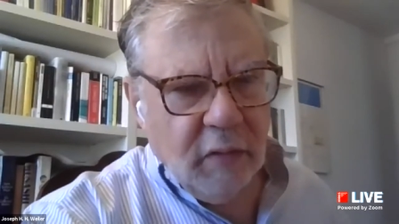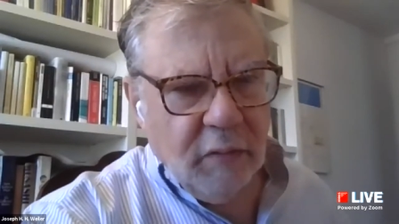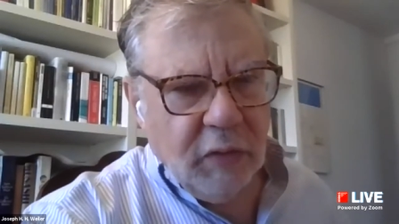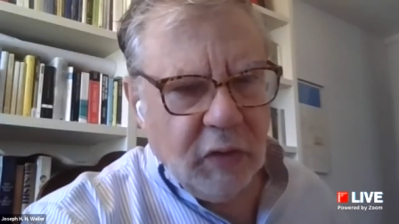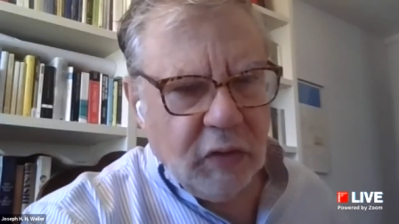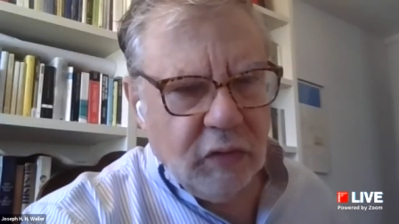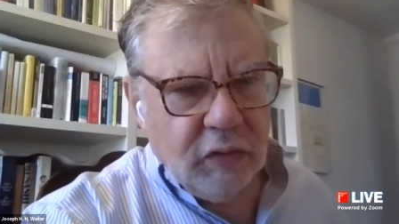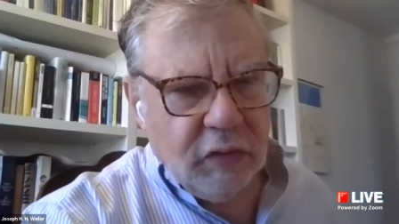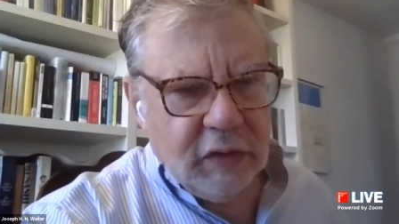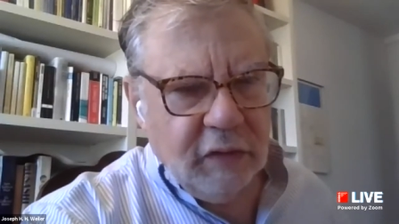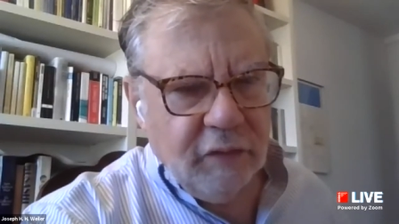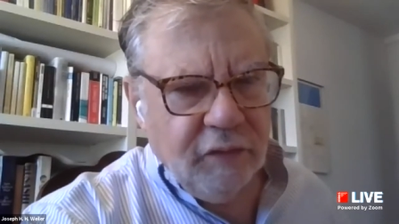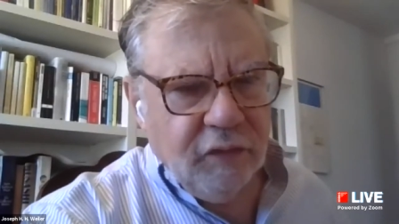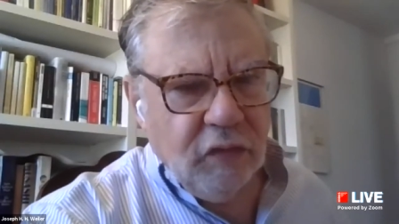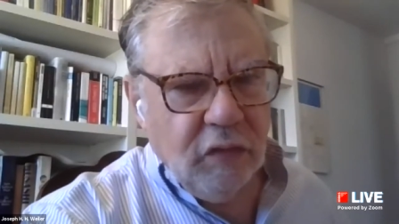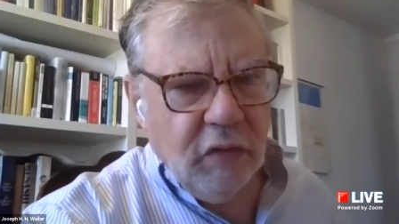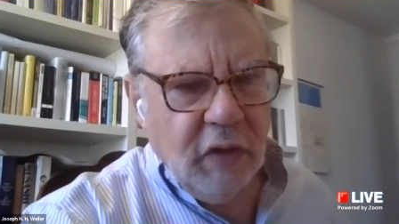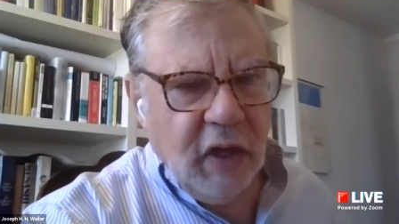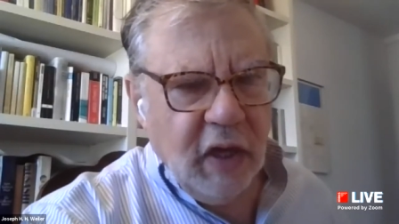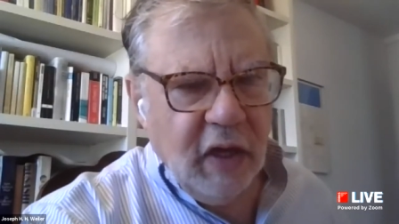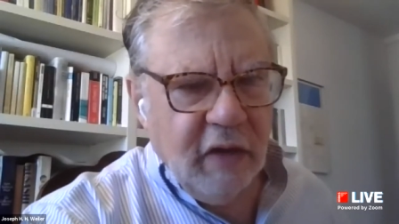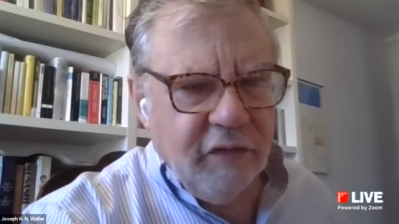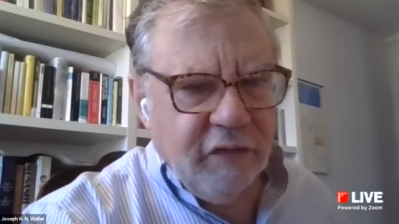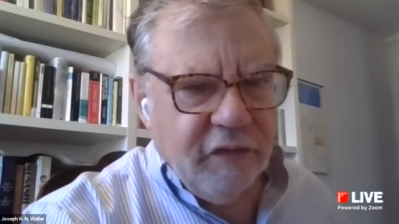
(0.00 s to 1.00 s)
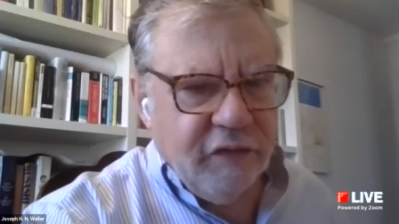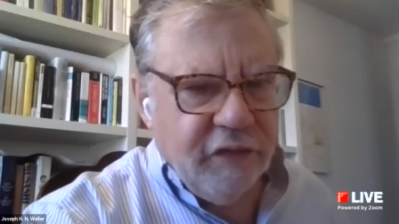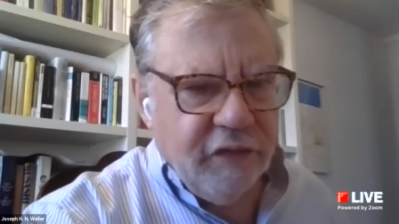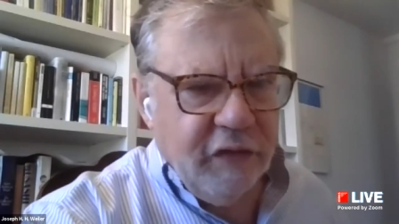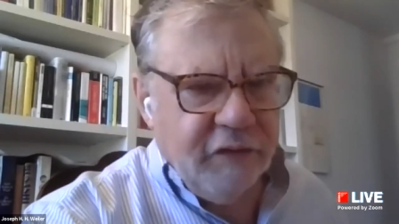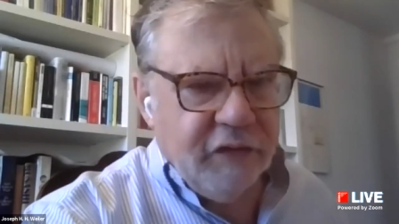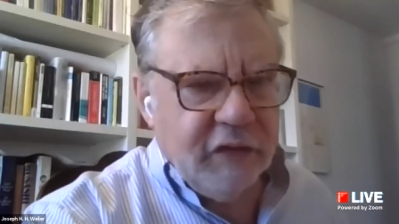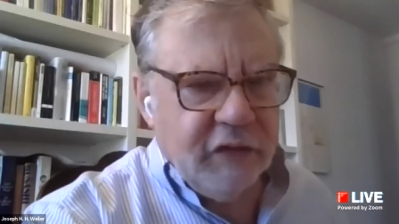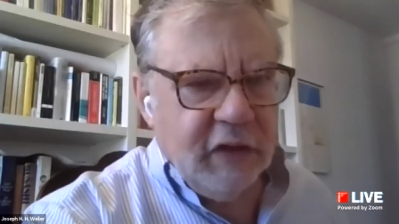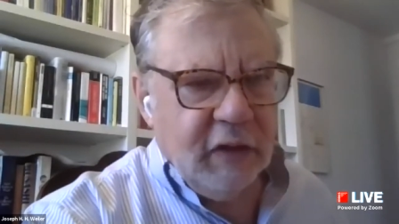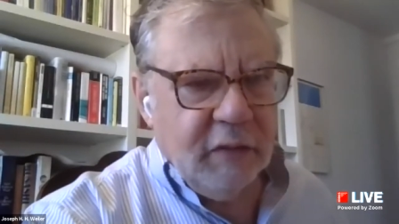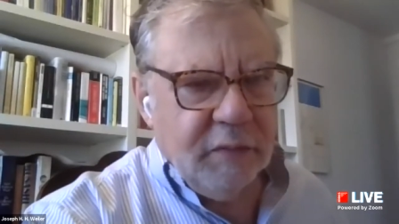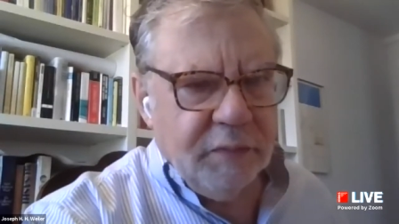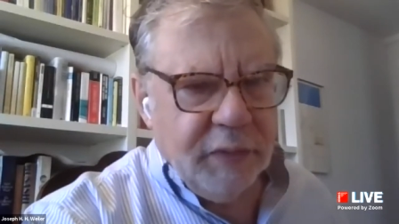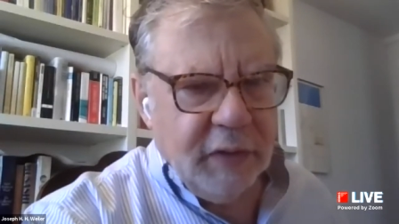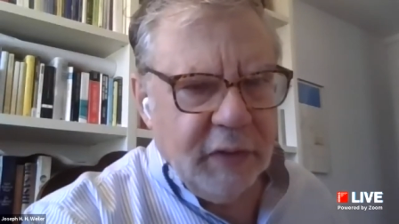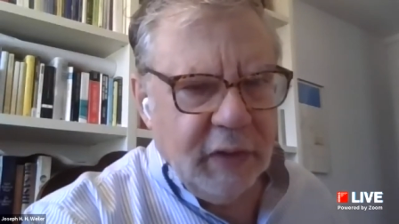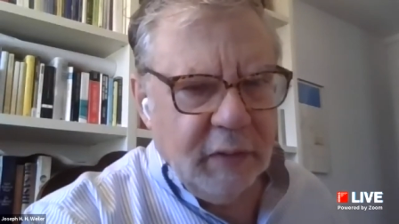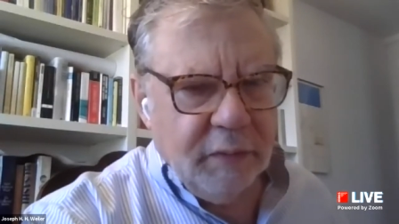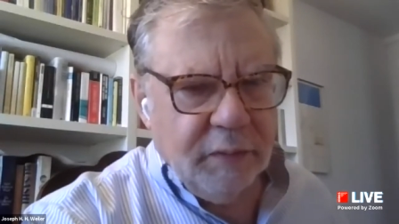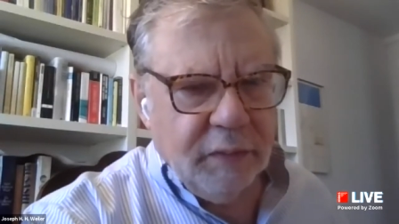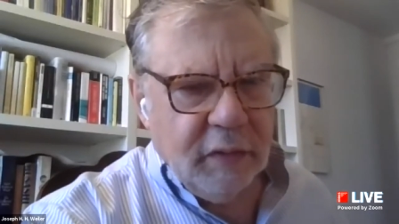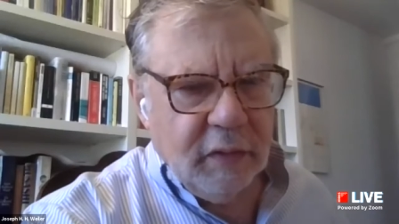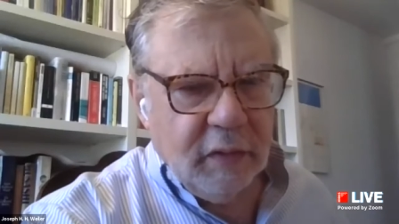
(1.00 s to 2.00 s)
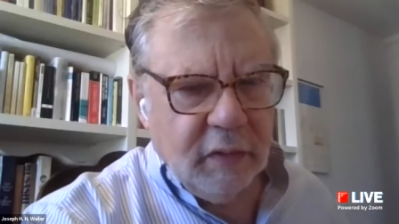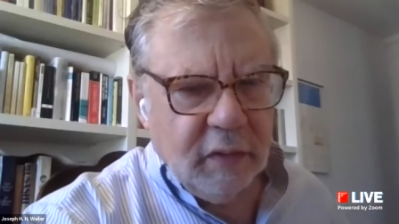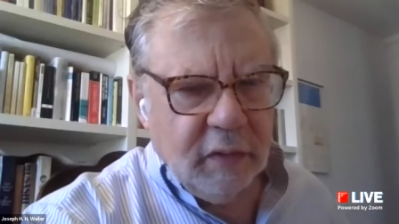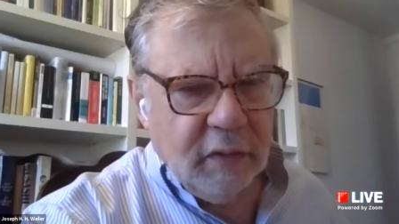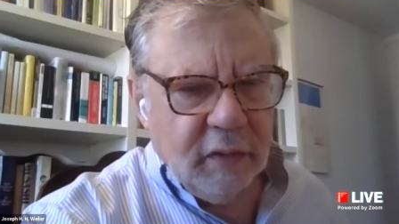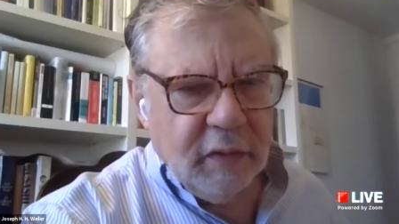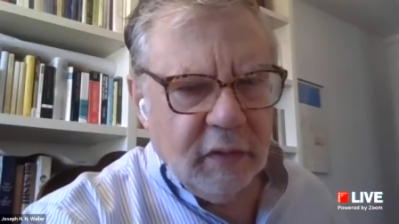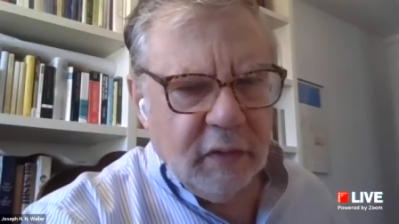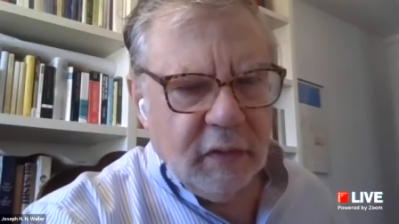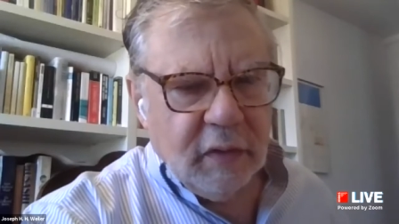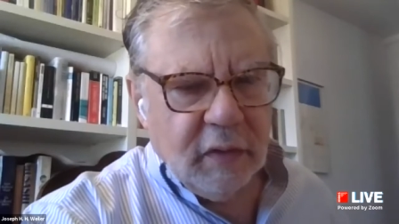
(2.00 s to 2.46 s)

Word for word: Because if you have 15 people